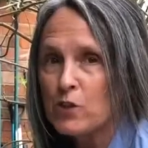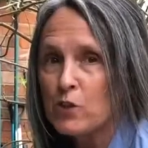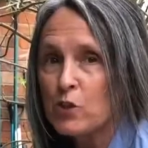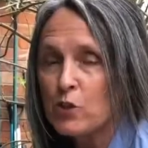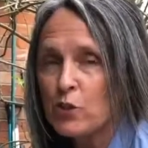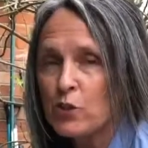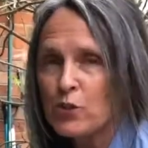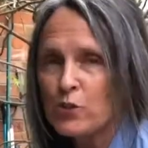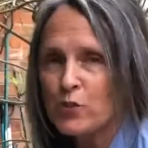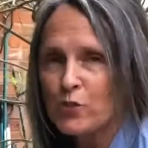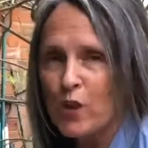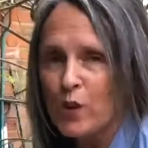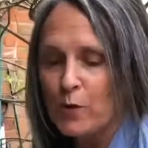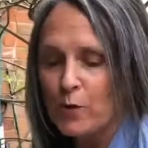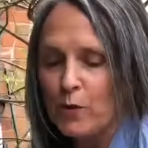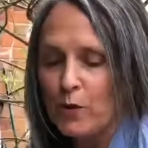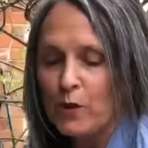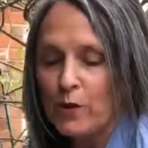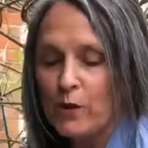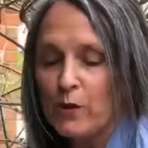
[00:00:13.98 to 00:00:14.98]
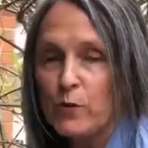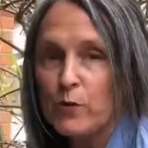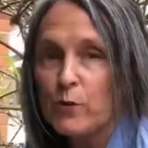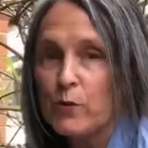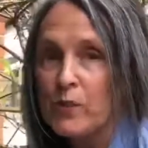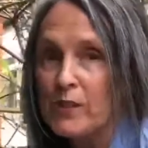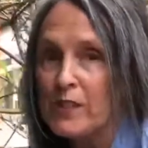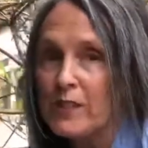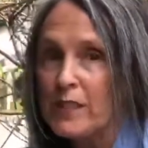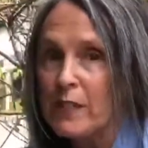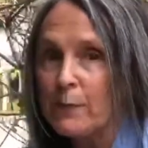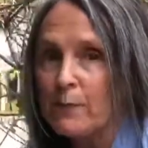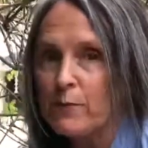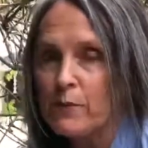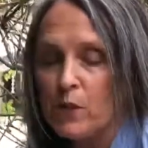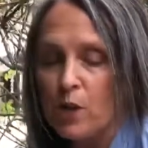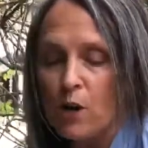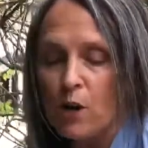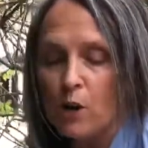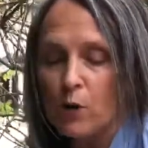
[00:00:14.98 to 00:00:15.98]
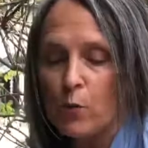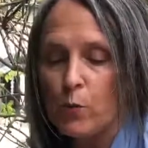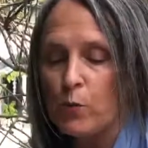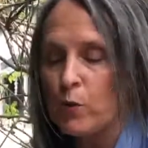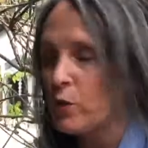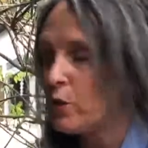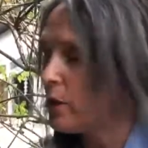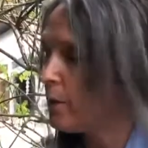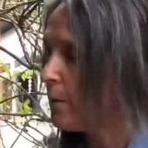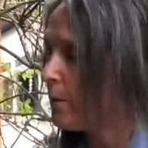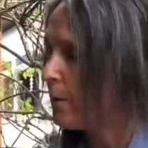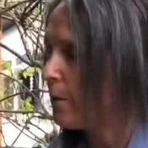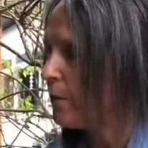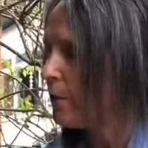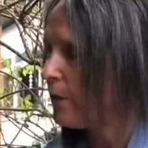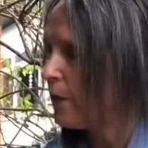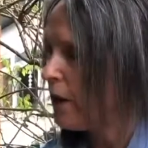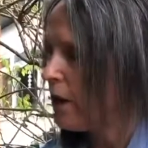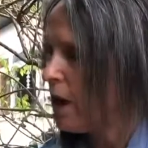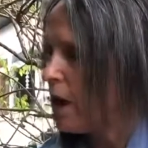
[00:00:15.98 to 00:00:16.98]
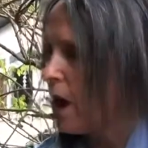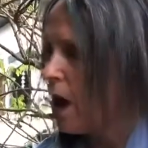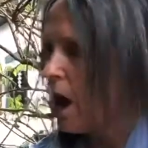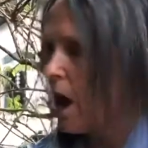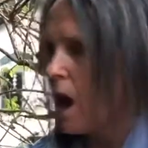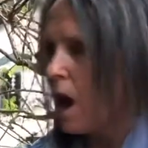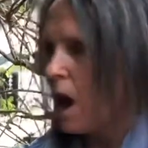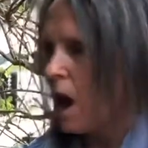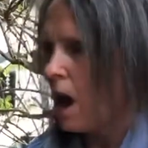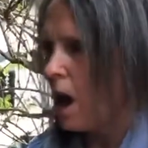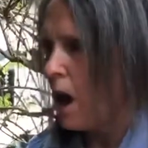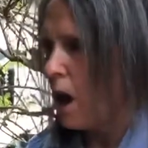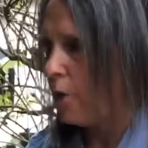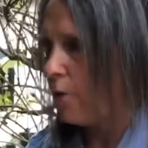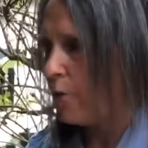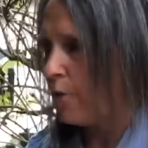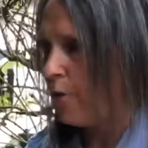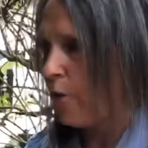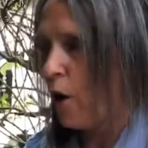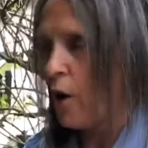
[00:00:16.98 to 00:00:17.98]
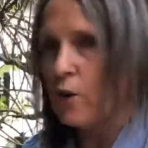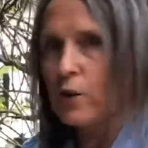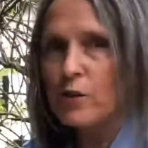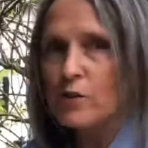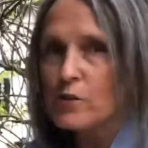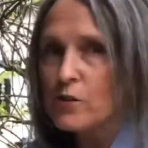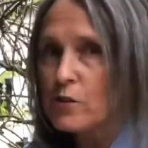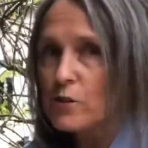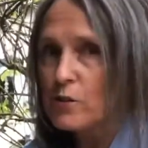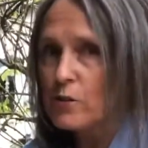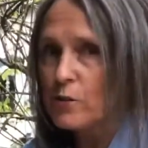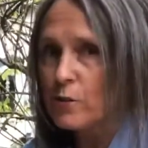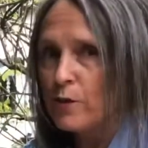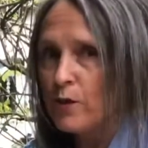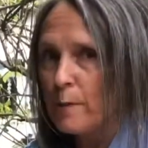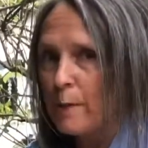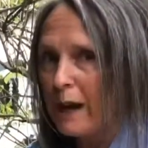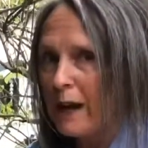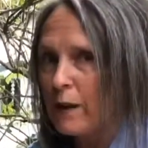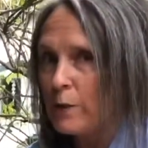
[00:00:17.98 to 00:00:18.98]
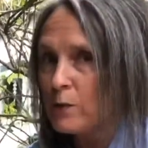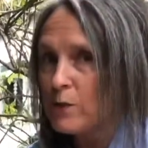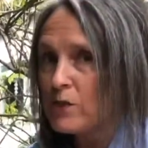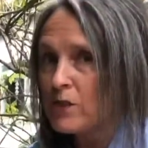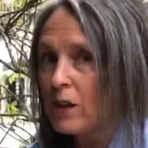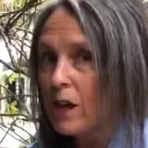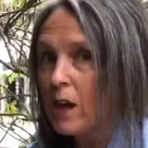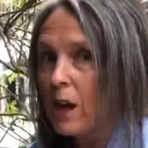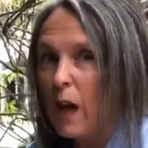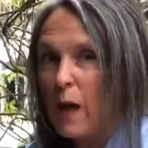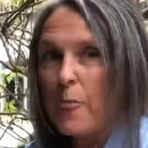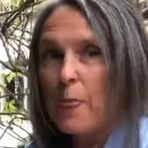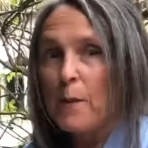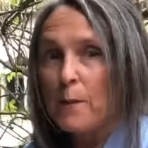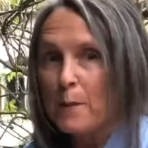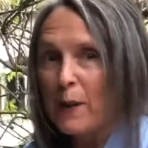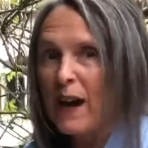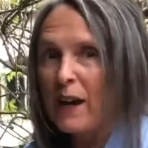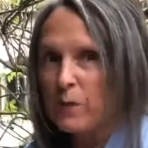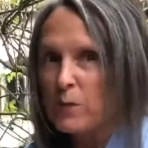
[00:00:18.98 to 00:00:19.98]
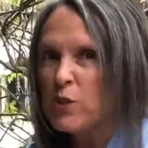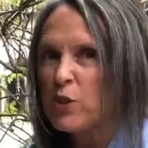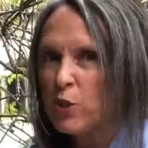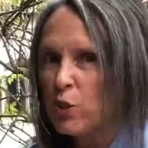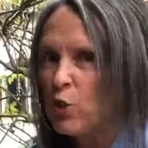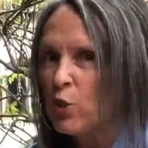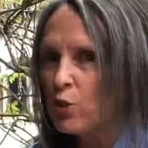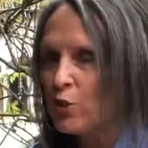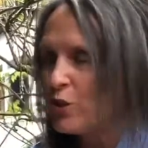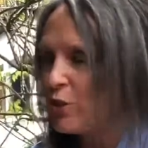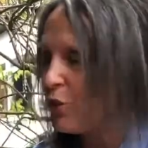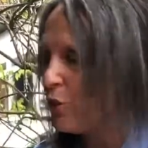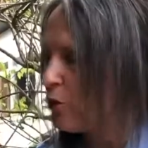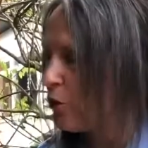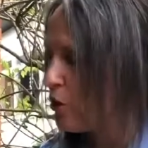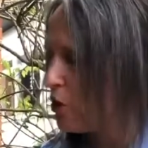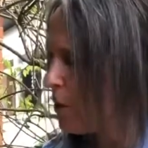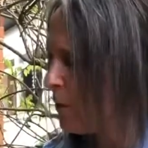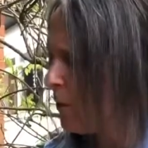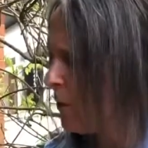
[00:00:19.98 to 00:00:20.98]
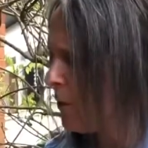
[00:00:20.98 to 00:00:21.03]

took a stroll through the deep dark wood. A fox saw the mouse and the mouse looked good.